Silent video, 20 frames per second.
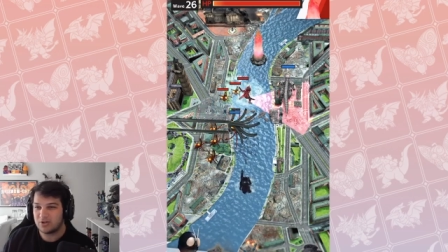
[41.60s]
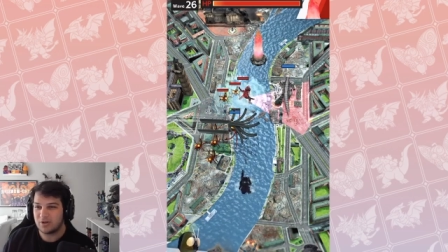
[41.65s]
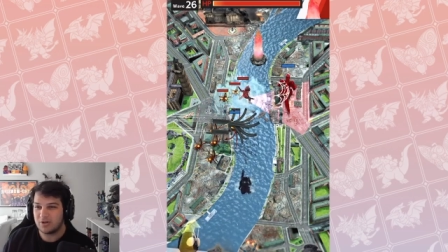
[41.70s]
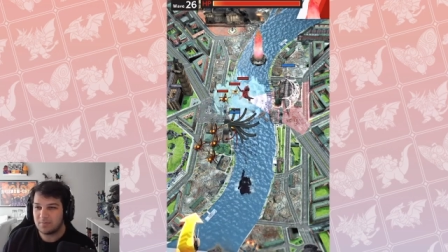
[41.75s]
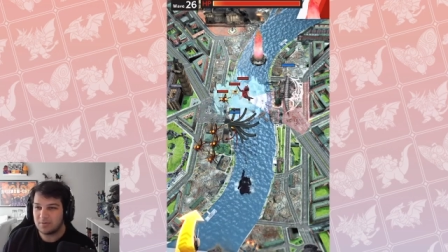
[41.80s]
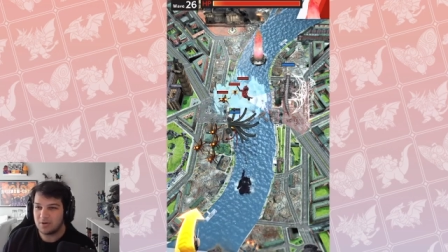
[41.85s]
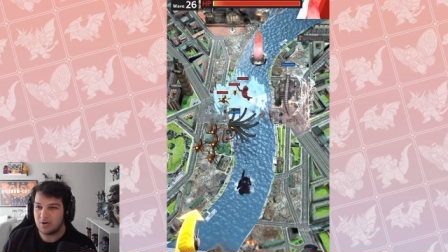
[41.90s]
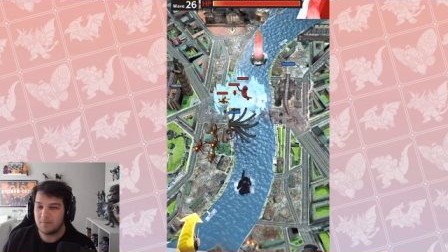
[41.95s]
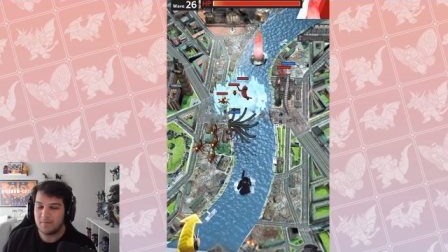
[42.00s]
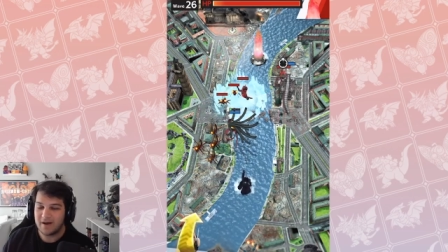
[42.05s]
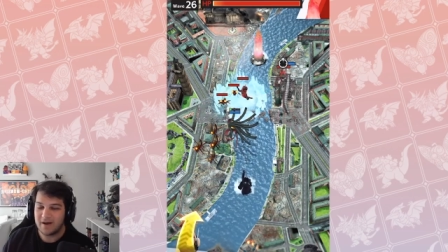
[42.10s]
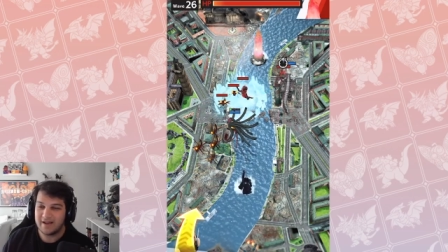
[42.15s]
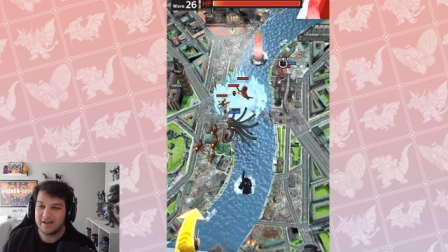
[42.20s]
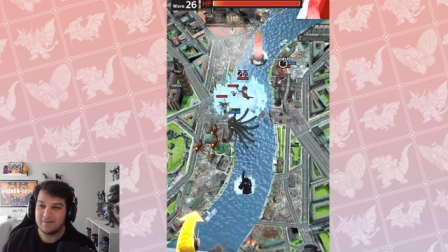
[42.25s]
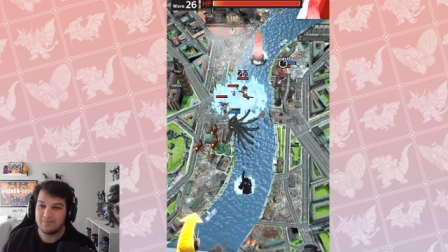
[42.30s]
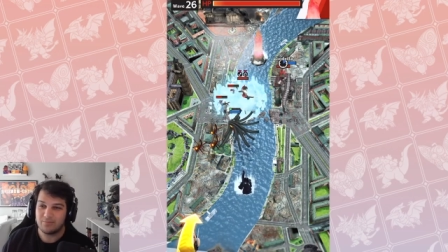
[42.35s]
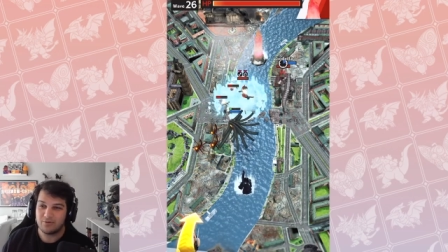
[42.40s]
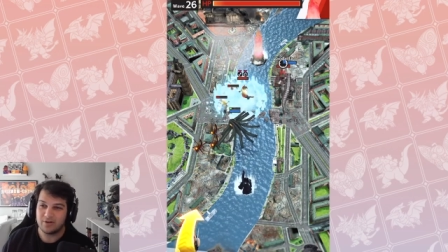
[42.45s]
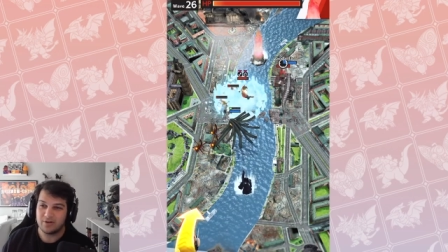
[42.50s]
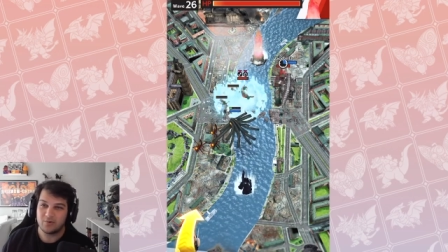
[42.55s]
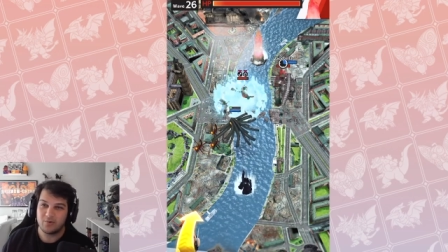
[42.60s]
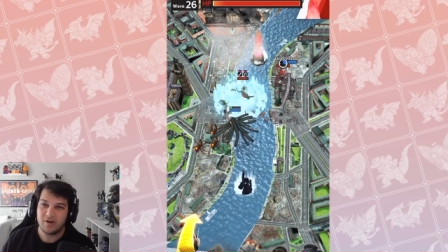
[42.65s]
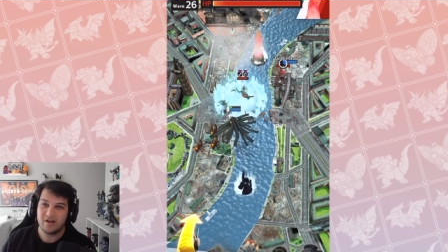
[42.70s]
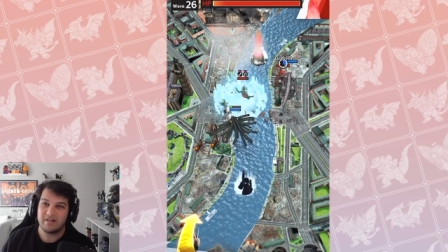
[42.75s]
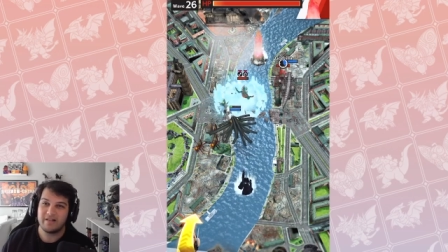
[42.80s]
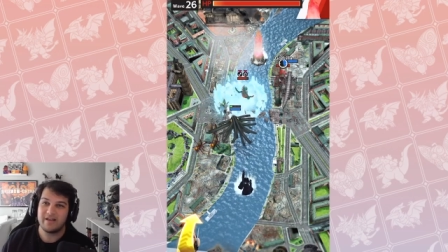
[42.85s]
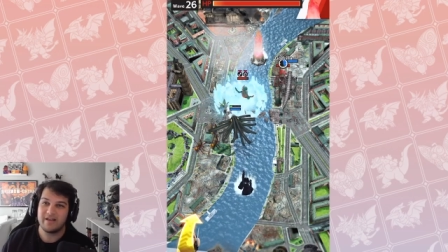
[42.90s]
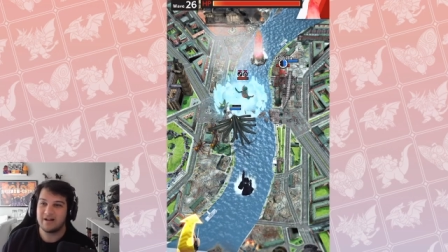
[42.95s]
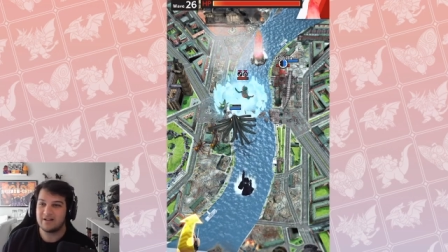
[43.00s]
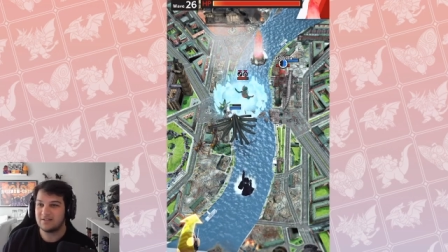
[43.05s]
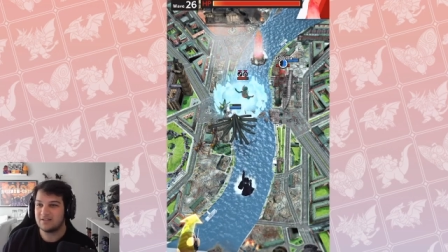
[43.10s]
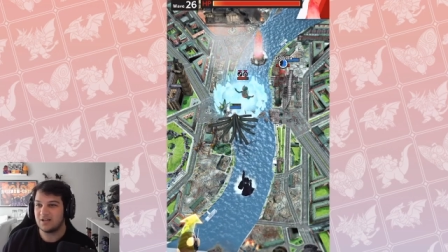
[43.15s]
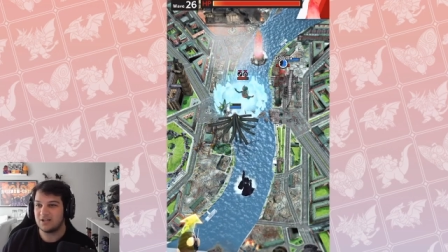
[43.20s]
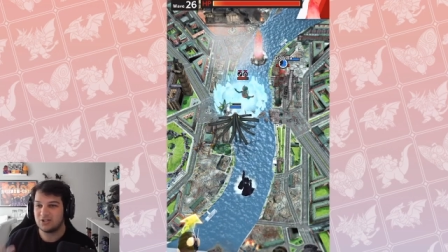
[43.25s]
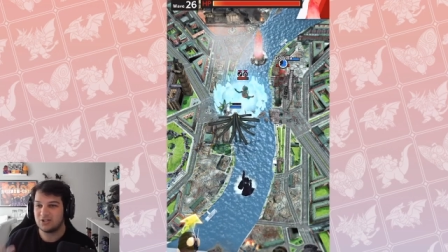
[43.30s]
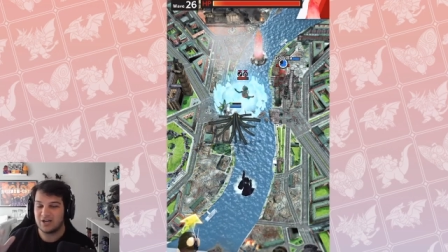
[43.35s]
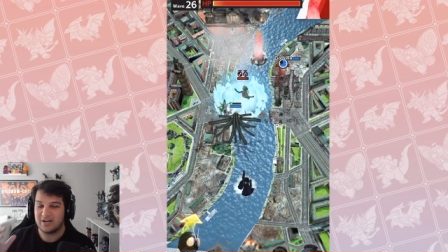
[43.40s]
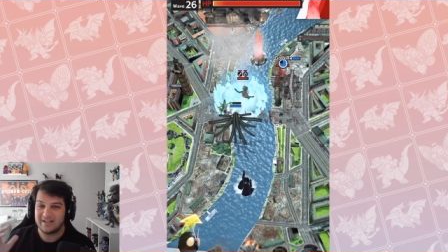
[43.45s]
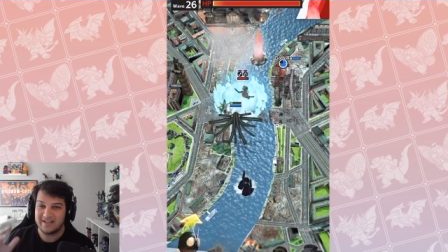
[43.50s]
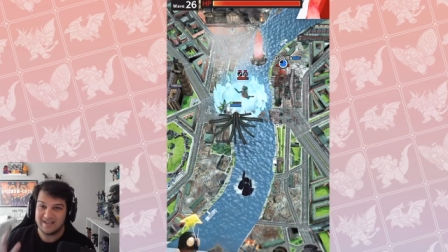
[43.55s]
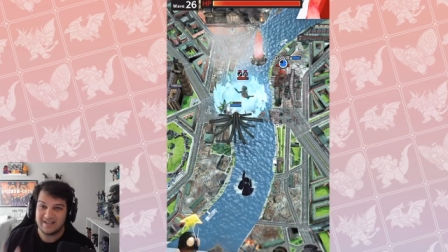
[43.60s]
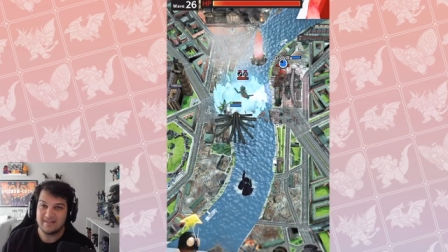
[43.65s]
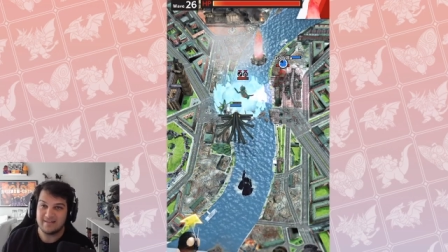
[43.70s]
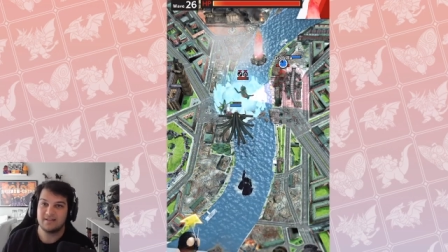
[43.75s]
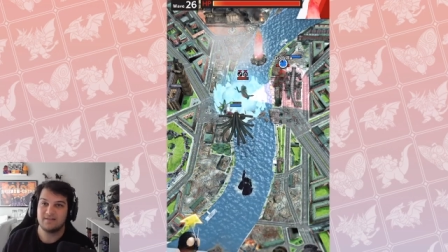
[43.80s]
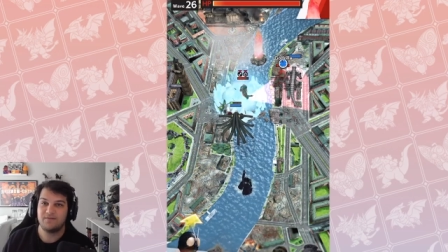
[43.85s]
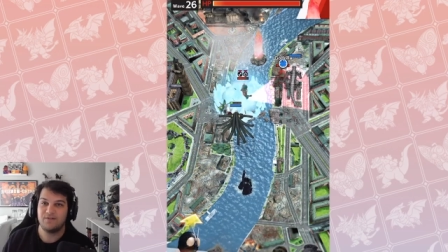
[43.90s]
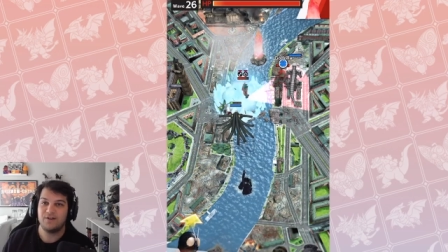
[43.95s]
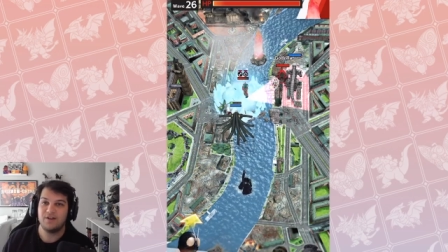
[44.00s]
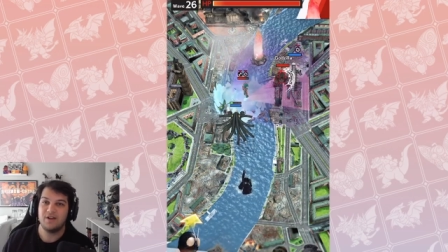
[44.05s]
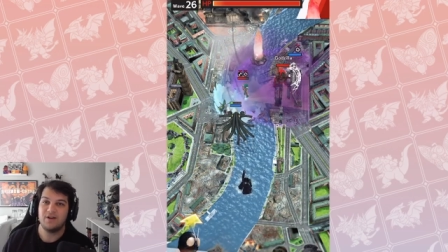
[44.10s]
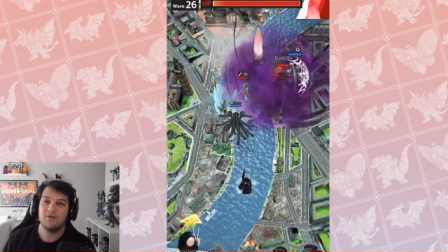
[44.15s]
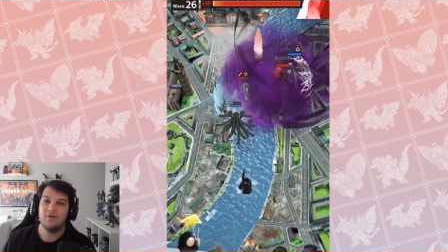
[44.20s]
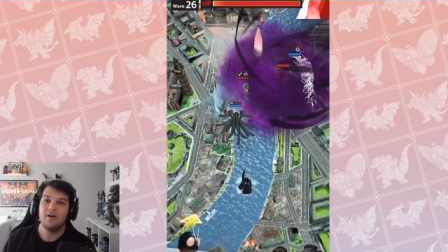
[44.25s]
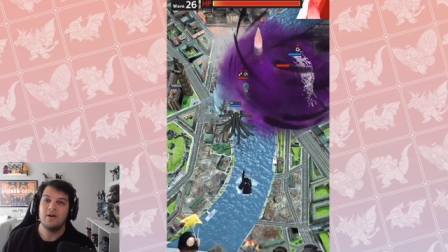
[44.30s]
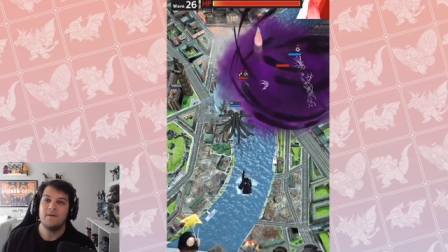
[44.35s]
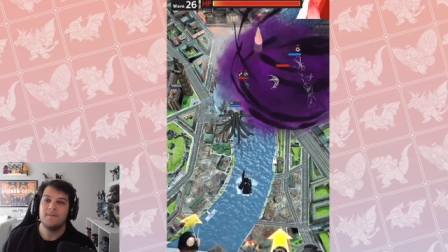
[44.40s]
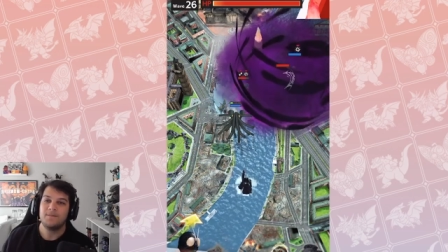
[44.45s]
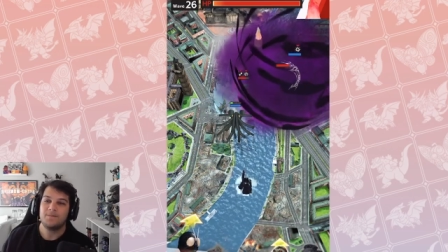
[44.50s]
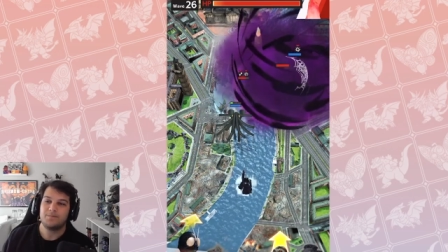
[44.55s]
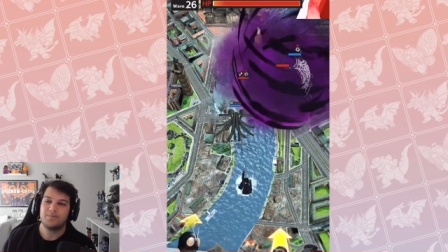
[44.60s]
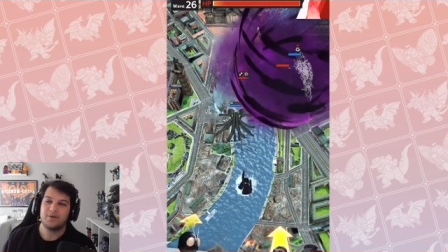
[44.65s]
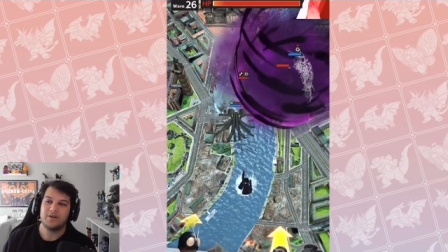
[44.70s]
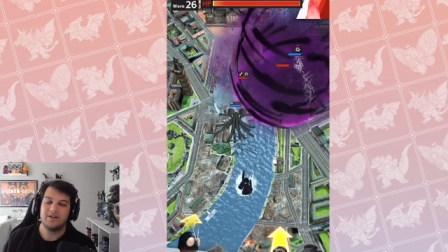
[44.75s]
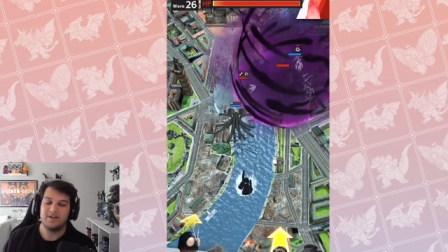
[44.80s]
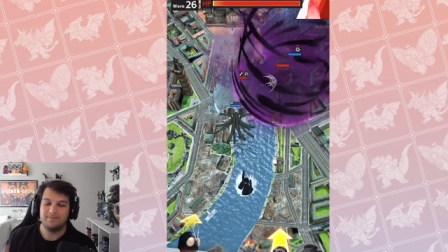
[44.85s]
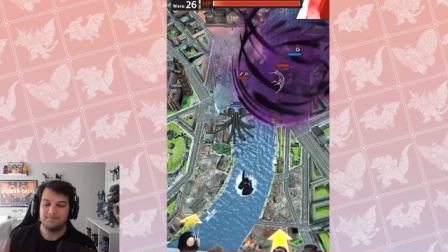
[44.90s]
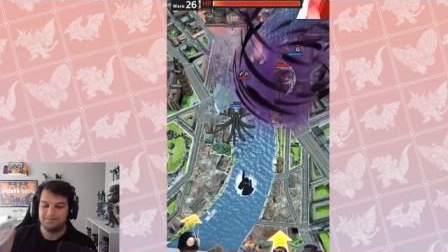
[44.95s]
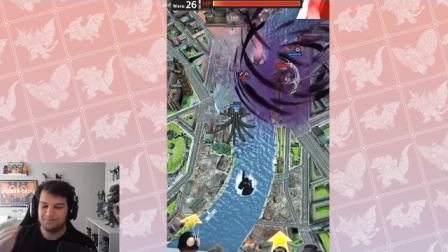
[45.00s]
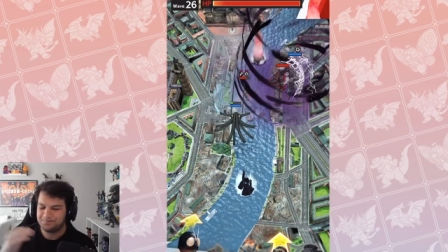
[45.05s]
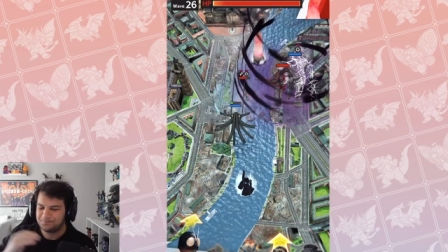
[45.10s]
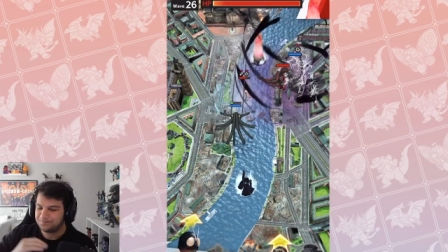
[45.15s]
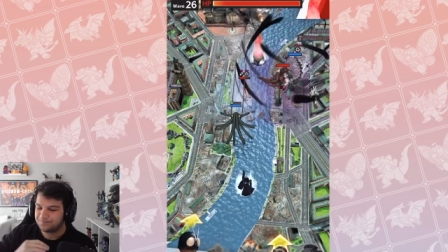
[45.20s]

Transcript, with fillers: pretty sure I blow by it pretty quickly. I'll touch on it in this video, but